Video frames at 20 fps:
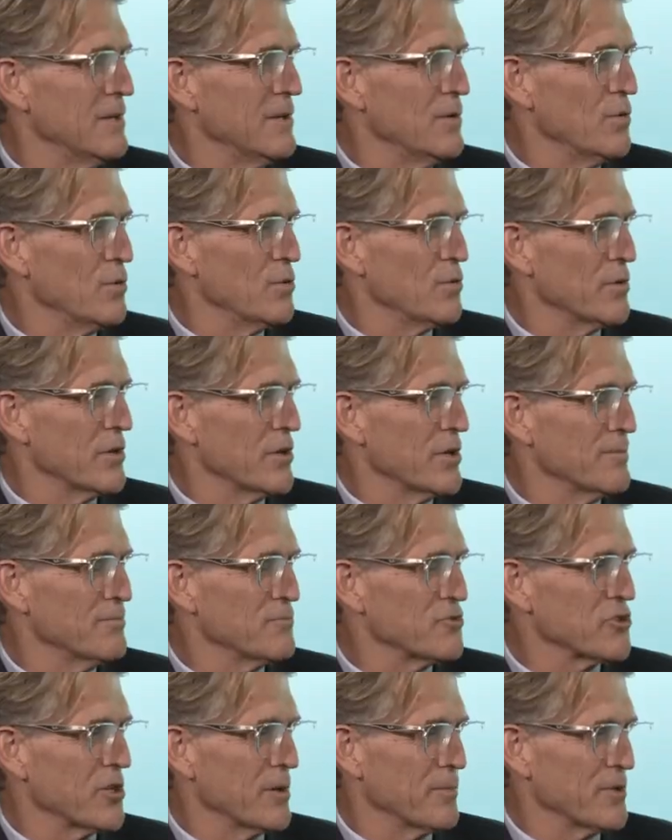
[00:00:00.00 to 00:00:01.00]
Well, when I'm
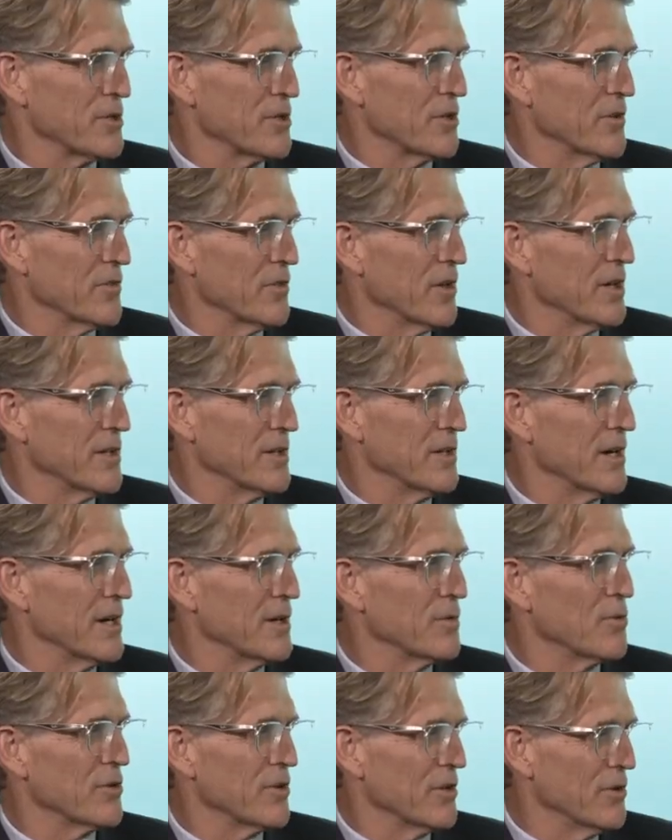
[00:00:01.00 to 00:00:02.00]
shopping online, I
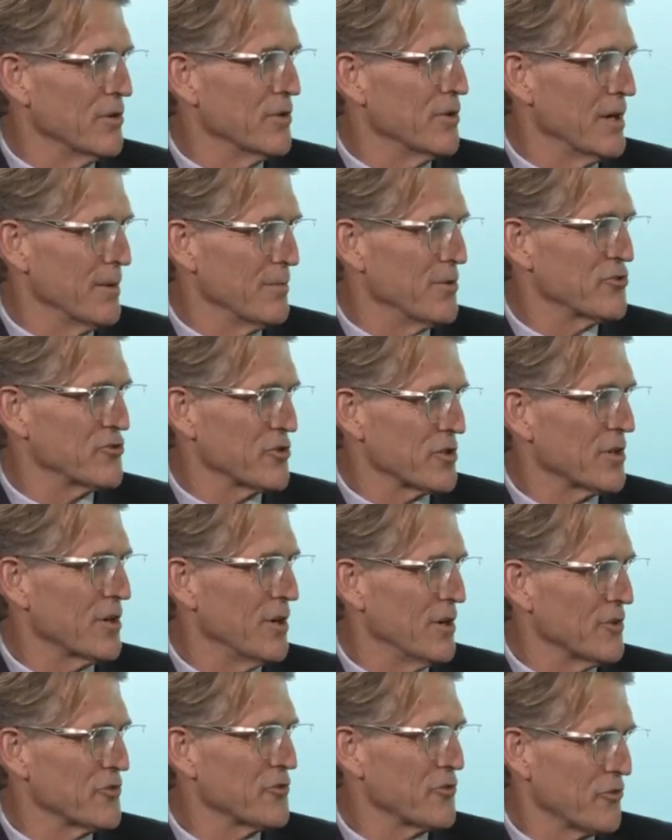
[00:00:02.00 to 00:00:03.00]
want to know how much it
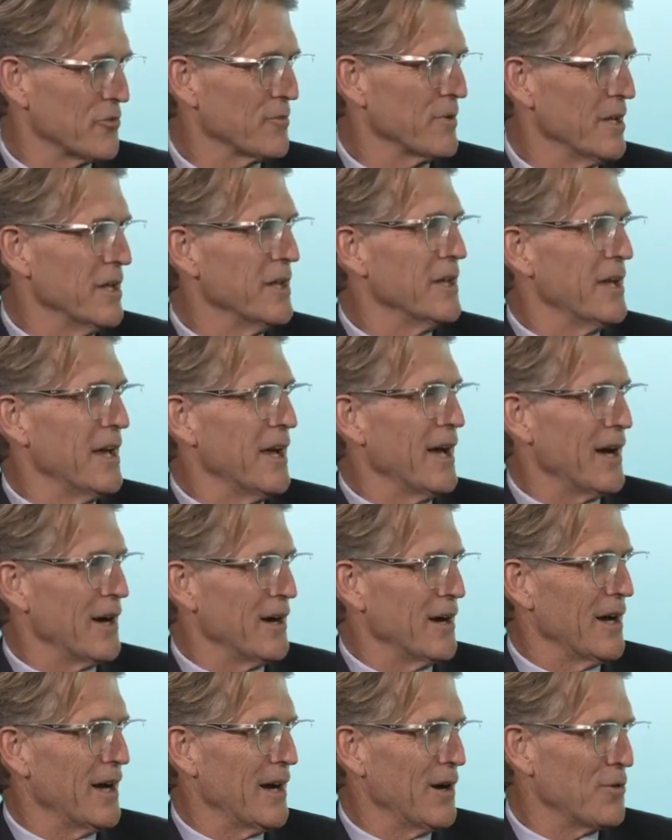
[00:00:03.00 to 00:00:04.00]
costs.
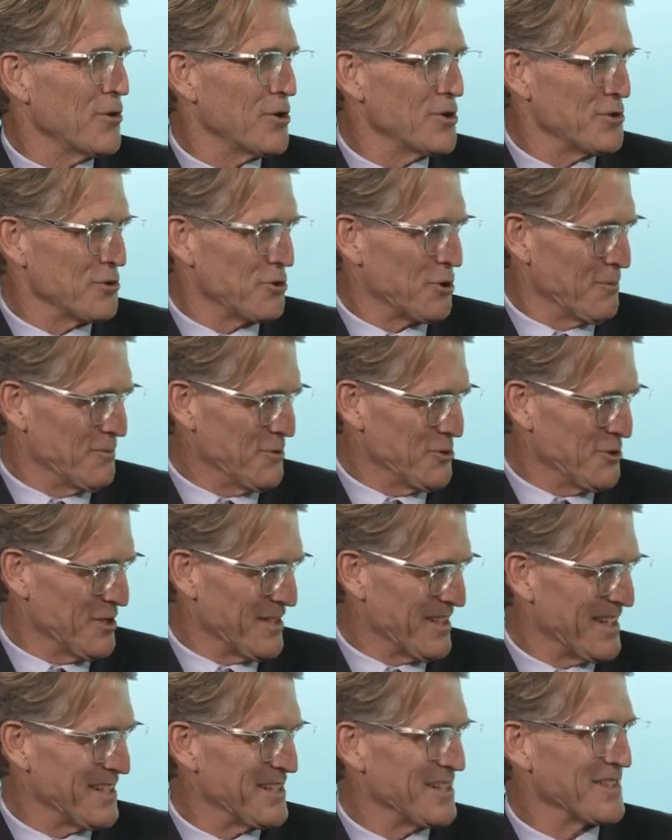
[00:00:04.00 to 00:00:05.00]
How are you
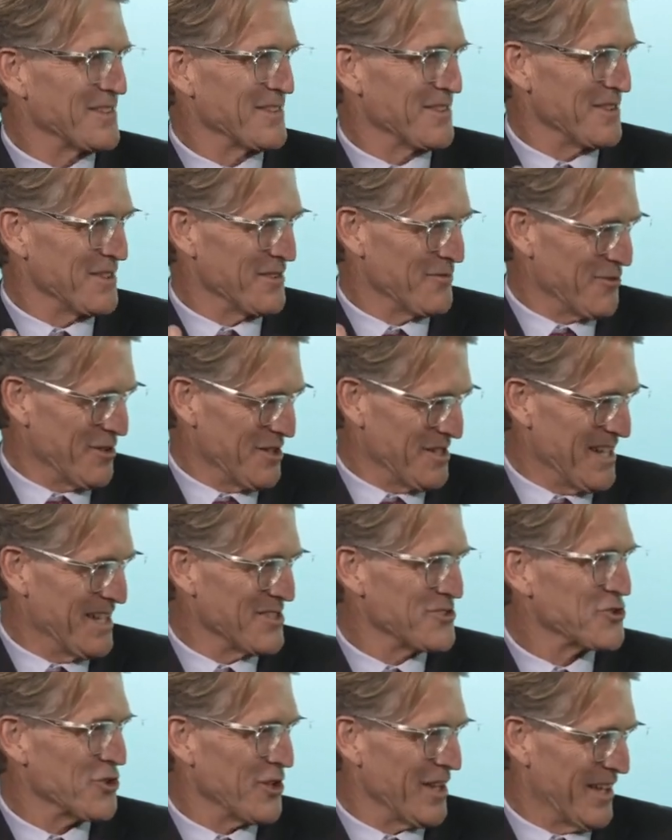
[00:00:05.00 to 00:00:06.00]
communicating the
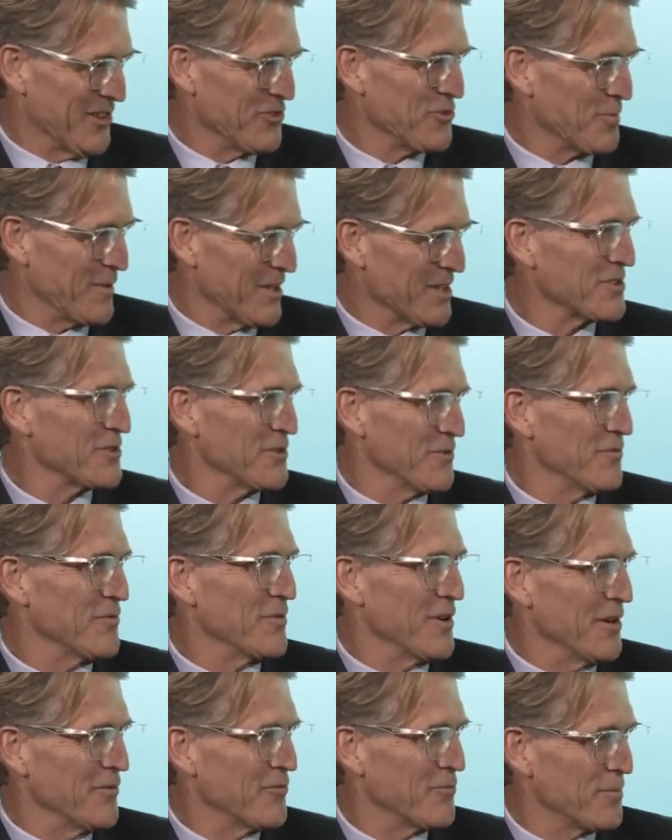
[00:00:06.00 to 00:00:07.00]
financial aspect
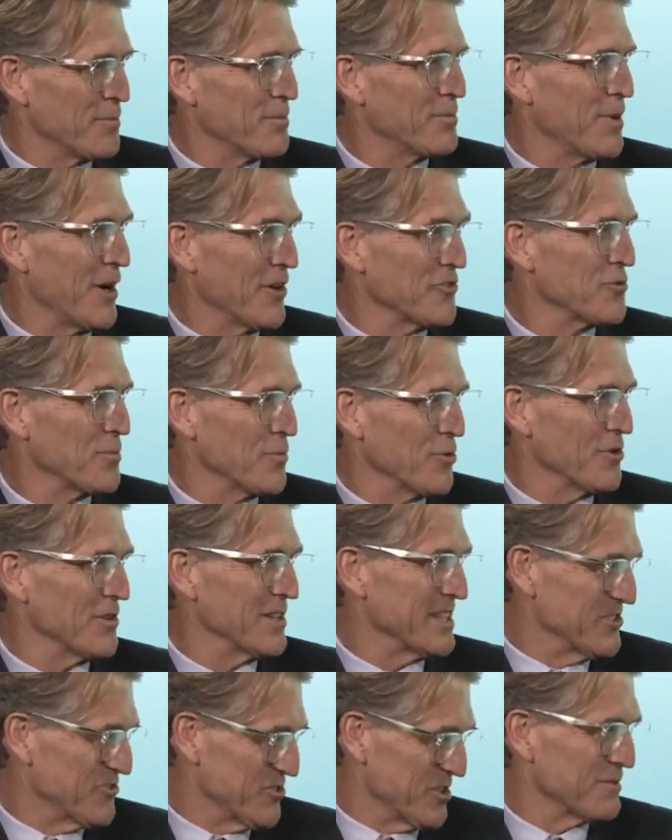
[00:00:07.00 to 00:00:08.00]
of possible
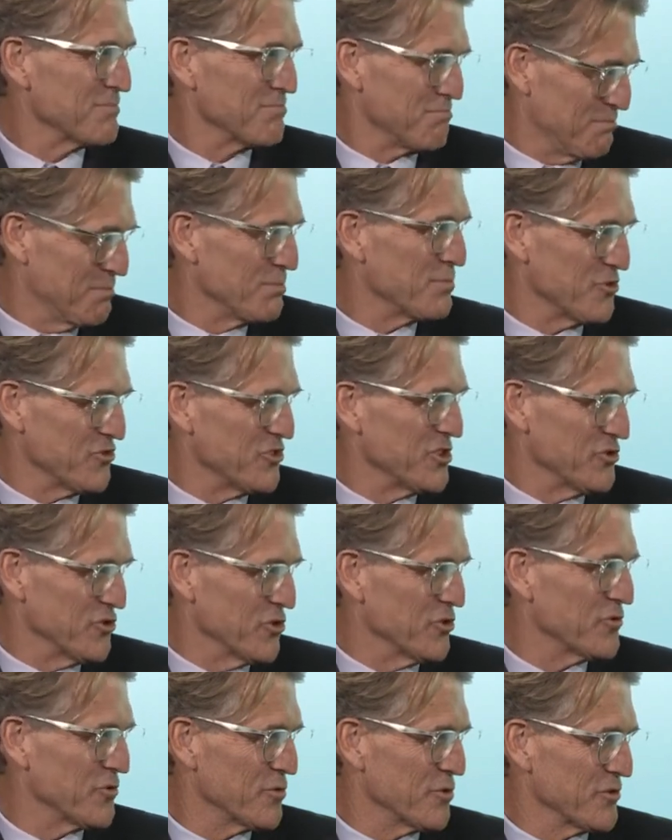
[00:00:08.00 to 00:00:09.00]
LASIK
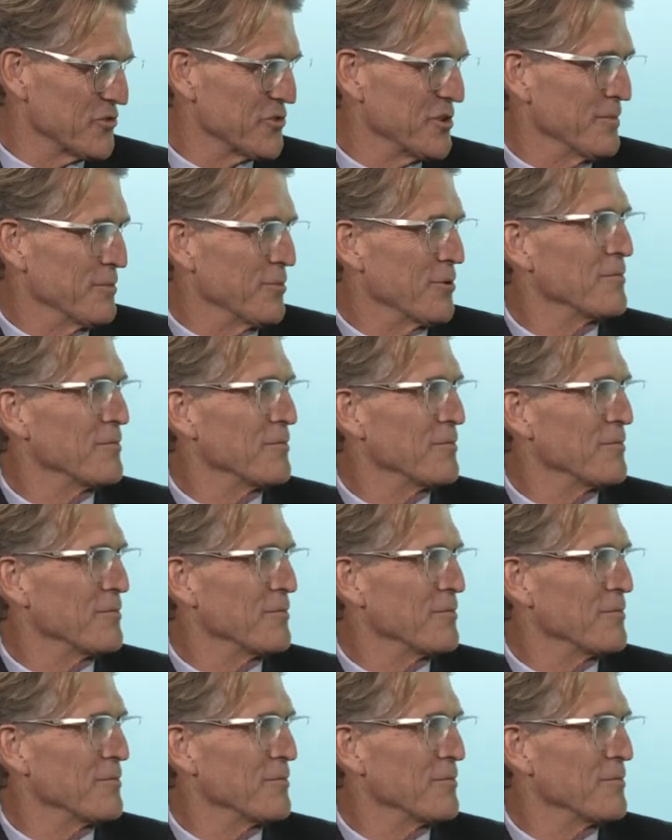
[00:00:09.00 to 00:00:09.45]
procedures, for example?